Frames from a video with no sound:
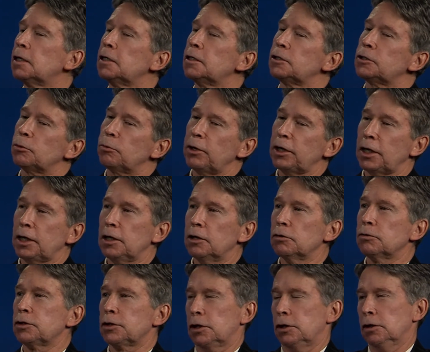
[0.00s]
20
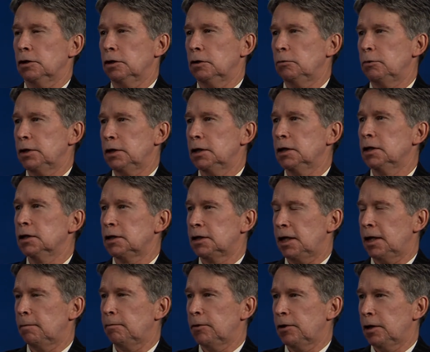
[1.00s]
years ago, we did the
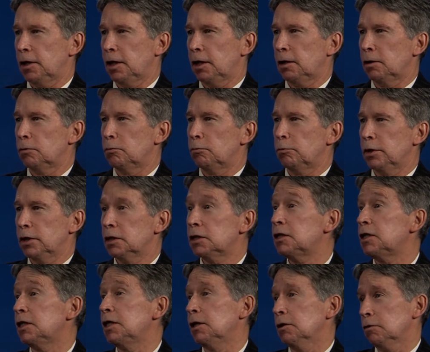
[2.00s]
same thing with
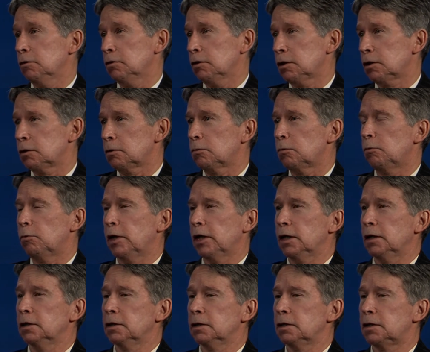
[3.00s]
Sears,
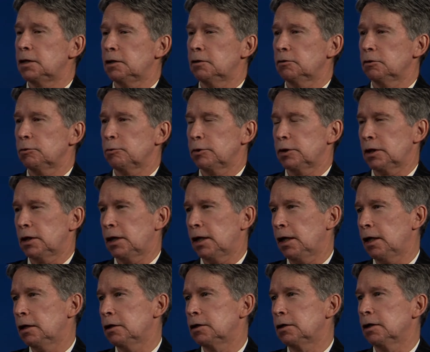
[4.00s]
when Sears was
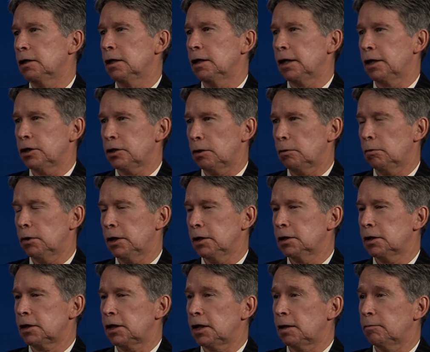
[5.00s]
engaged in a nationwide
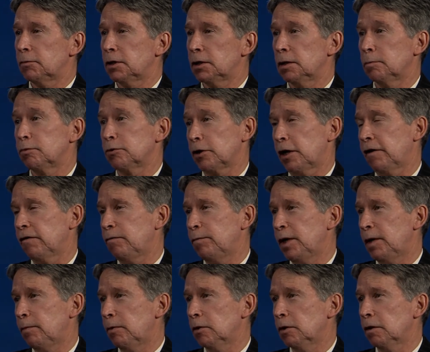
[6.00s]
scheme to deprive
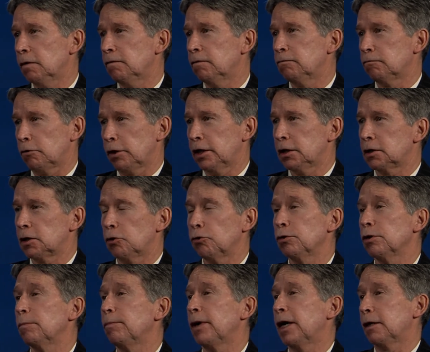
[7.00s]
people of rights under
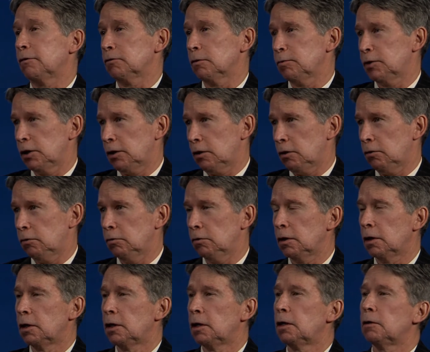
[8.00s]
the bankruptcy code.
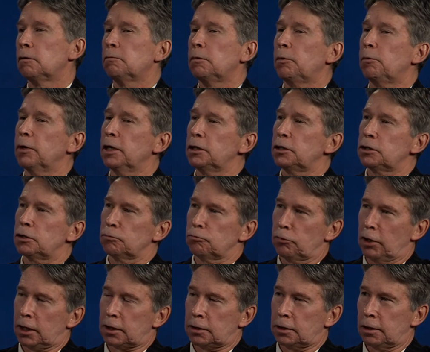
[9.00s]
We went
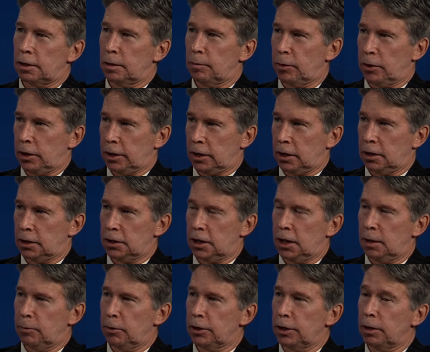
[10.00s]
directly to the bargaining
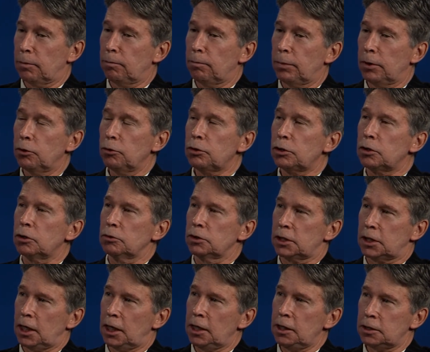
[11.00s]
table, and in both those
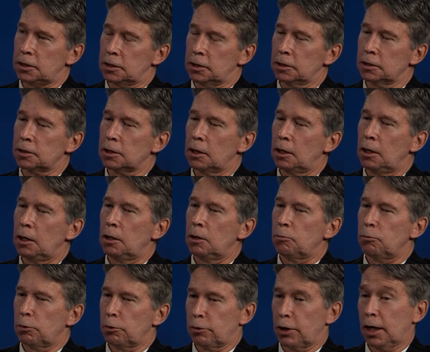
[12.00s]
cases,
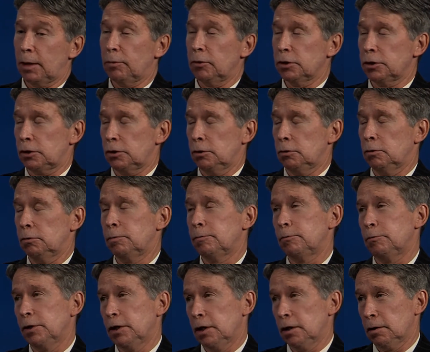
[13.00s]
we were able to,
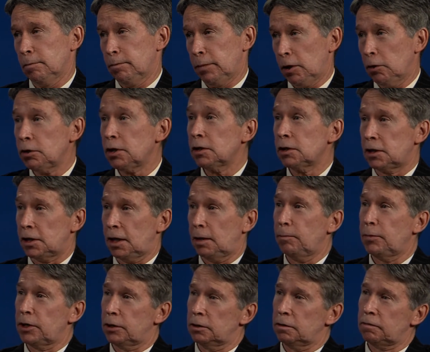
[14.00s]
within about the same
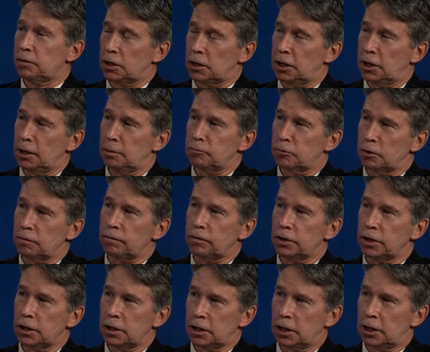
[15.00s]
period of time,
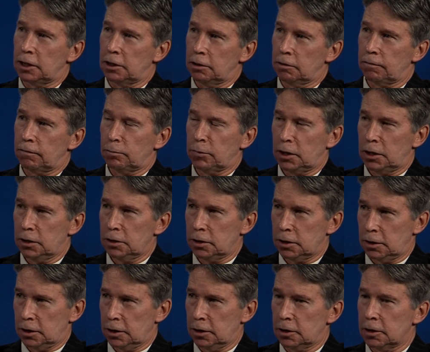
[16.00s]
roughly a year from the
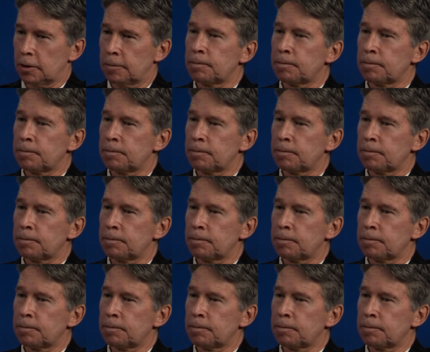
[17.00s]
incident,